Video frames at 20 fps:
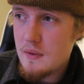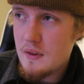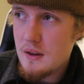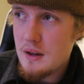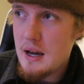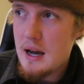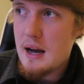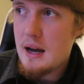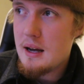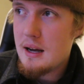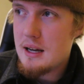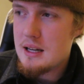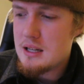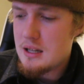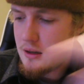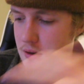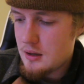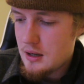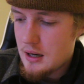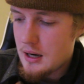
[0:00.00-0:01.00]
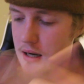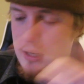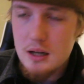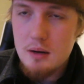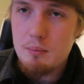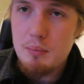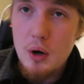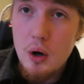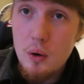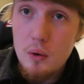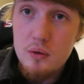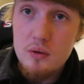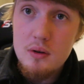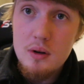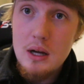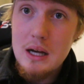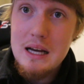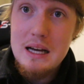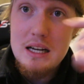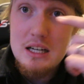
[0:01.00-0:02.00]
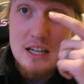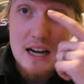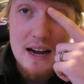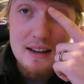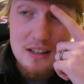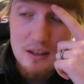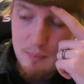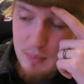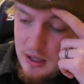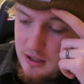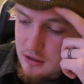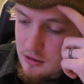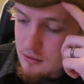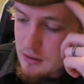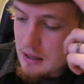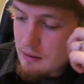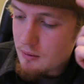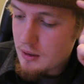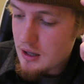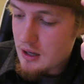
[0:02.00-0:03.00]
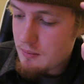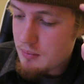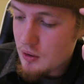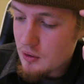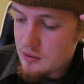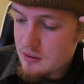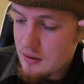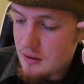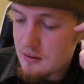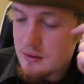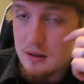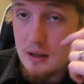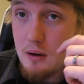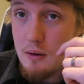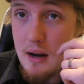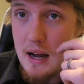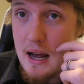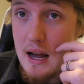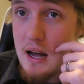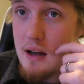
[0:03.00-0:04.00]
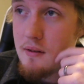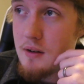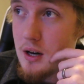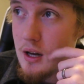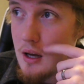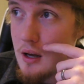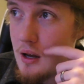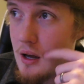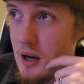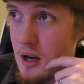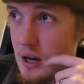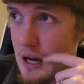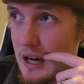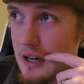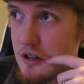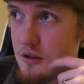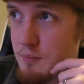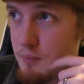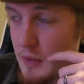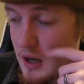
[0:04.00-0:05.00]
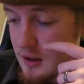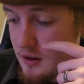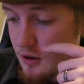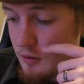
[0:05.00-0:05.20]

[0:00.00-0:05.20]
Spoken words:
Yeah, I didn't post chassis pictures right when I posted this because I don't have any. I just made